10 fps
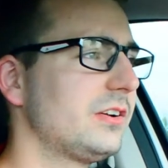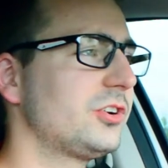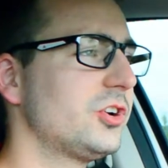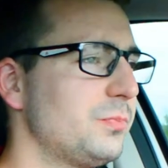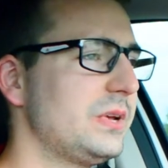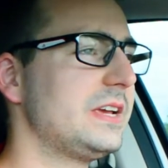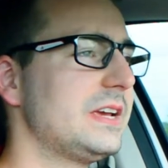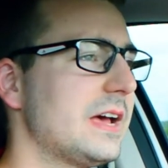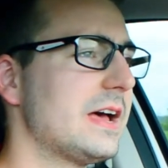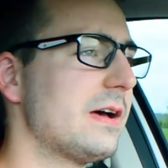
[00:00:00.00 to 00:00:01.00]
could
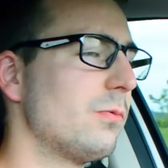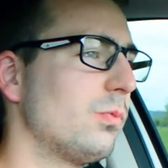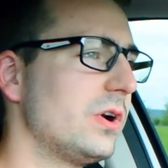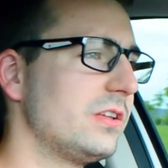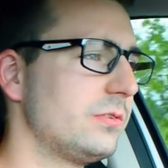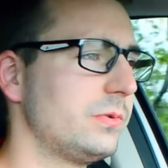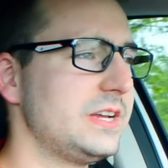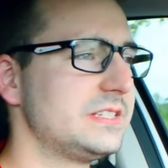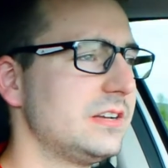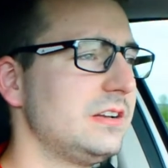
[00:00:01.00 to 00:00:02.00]
be one of the
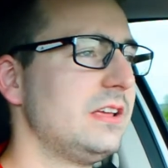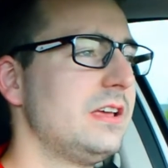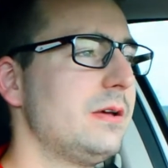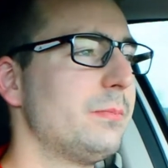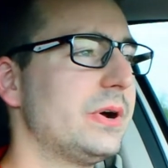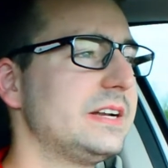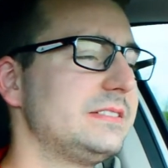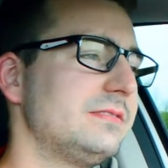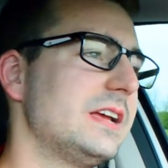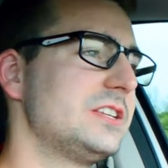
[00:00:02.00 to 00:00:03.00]
reasons, but
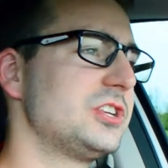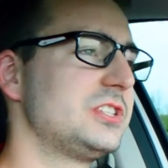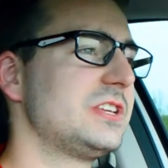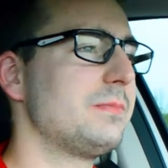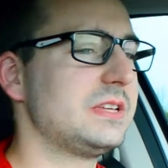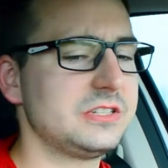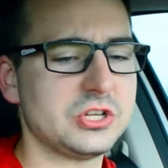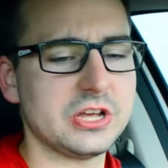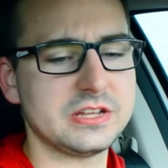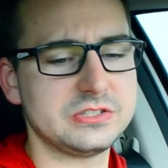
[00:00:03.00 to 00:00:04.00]
it's just something
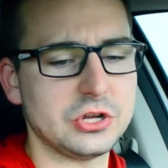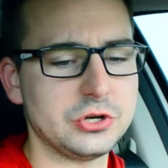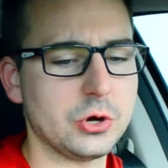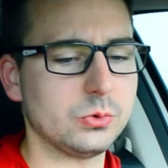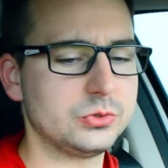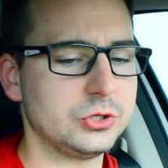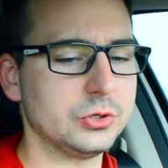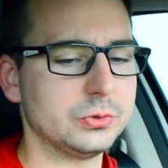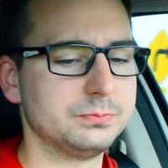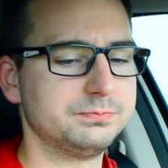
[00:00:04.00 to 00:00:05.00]
to note too.